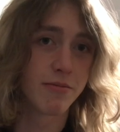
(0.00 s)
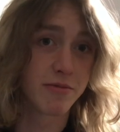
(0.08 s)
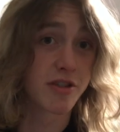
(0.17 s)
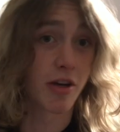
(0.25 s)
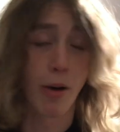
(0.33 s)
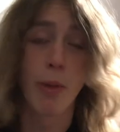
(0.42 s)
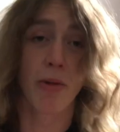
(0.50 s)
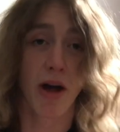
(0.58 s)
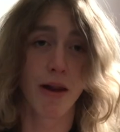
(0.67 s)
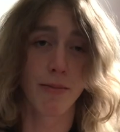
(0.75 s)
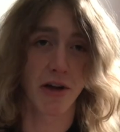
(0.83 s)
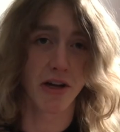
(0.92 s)
So I'm
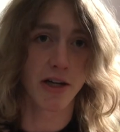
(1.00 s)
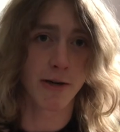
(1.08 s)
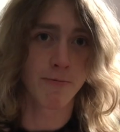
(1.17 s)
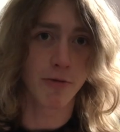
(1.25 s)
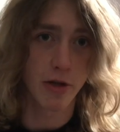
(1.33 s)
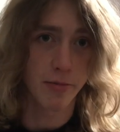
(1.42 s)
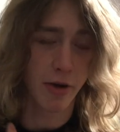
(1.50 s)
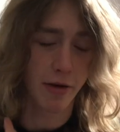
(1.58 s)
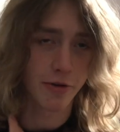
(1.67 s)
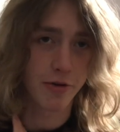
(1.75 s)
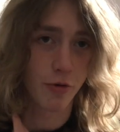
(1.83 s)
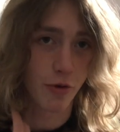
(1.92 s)
gonna make up for it by
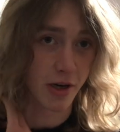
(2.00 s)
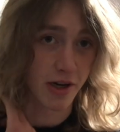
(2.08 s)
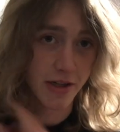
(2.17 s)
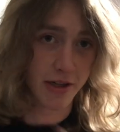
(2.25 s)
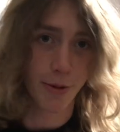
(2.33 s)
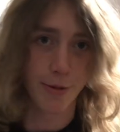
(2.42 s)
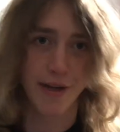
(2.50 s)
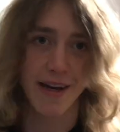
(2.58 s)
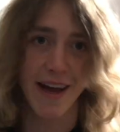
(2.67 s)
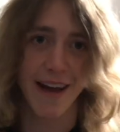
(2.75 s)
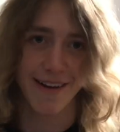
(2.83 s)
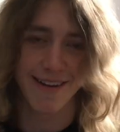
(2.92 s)
recording two
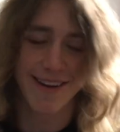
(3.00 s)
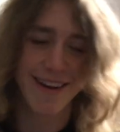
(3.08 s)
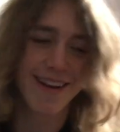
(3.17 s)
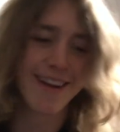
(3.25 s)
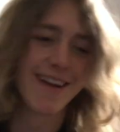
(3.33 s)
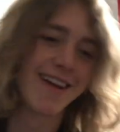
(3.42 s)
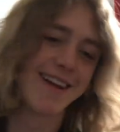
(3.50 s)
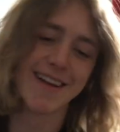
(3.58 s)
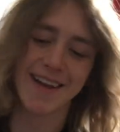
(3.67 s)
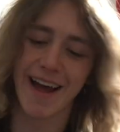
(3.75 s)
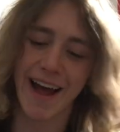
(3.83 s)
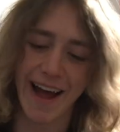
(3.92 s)
today.
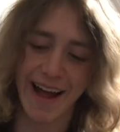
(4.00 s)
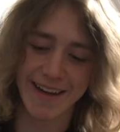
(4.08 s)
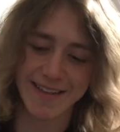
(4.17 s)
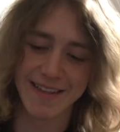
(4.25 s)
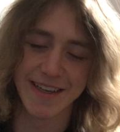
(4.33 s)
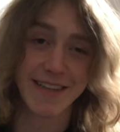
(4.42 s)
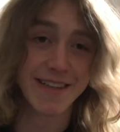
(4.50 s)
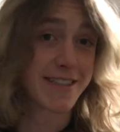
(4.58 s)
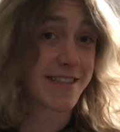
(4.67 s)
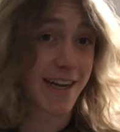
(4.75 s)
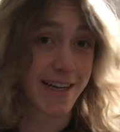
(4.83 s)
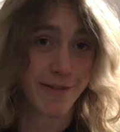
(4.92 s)
And in the
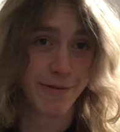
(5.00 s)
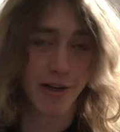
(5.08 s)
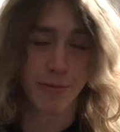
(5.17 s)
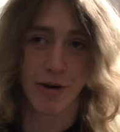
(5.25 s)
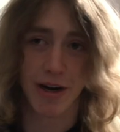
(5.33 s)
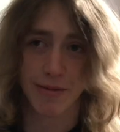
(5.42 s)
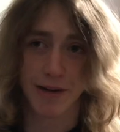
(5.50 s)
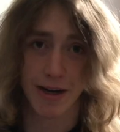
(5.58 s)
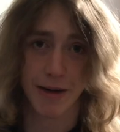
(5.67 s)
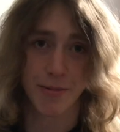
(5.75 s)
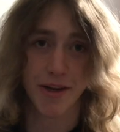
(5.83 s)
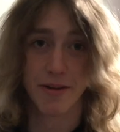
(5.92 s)
second one, I'm probably
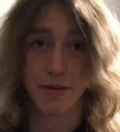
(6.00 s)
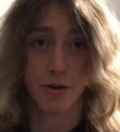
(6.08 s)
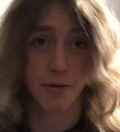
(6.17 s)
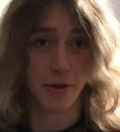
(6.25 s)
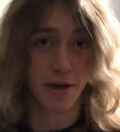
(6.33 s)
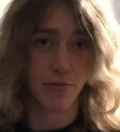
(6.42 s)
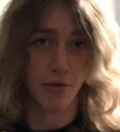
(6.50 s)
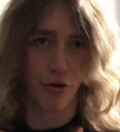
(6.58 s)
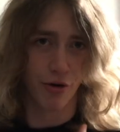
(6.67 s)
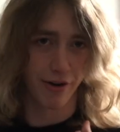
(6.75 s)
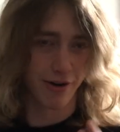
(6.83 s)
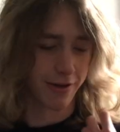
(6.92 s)
gonna be a little bit
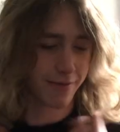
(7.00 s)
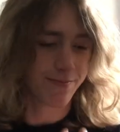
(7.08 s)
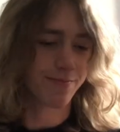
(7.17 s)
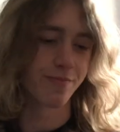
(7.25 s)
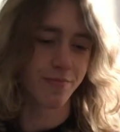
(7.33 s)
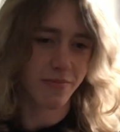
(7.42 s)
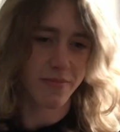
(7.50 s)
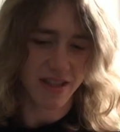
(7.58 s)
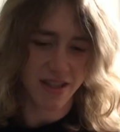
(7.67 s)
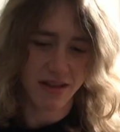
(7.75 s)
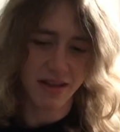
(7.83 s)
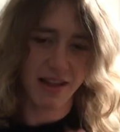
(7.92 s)
more
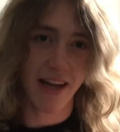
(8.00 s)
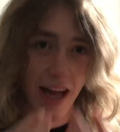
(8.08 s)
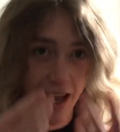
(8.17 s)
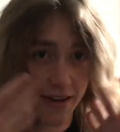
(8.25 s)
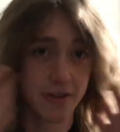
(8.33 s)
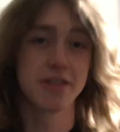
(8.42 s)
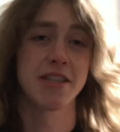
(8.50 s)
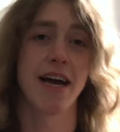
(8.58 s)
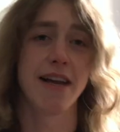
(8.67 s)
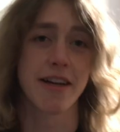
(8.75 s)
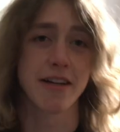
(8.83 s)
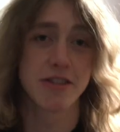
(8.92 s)

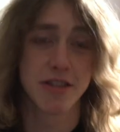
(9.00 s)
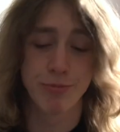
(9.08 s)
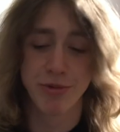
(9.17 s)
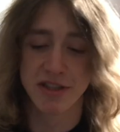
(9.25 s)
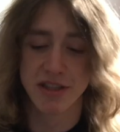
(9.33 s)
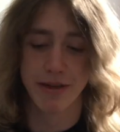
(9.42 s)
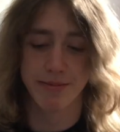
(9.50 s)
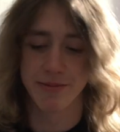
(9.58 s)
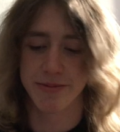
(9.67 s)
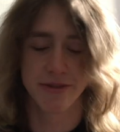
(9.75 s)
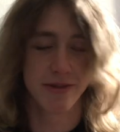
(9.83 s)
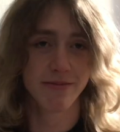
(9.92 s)
energetic just because
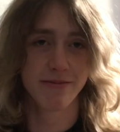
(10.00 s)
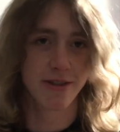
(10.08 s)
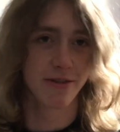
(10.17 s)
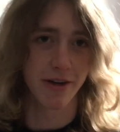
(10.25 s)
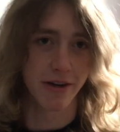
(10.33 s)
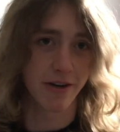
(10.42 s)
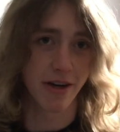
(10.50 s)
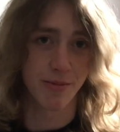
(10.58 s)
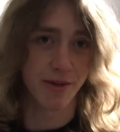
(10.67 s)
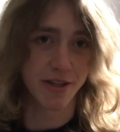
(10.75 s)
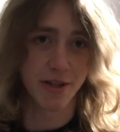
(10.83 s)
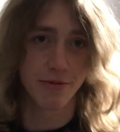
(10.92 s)
I'm, gonna
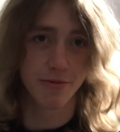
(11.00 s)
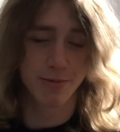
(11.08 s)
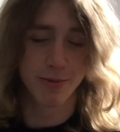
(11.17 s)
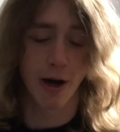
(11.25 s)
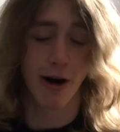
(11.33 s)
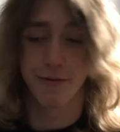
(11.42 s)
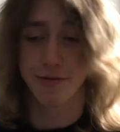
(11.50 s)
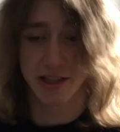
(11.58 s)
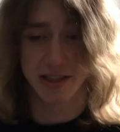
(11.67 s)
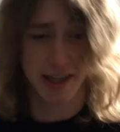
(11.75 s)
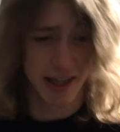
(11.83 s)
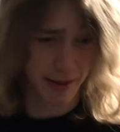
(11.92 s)
be two
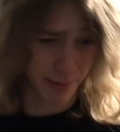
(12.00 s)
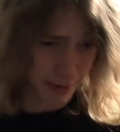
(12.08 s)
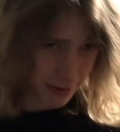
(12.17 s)
coffees deep.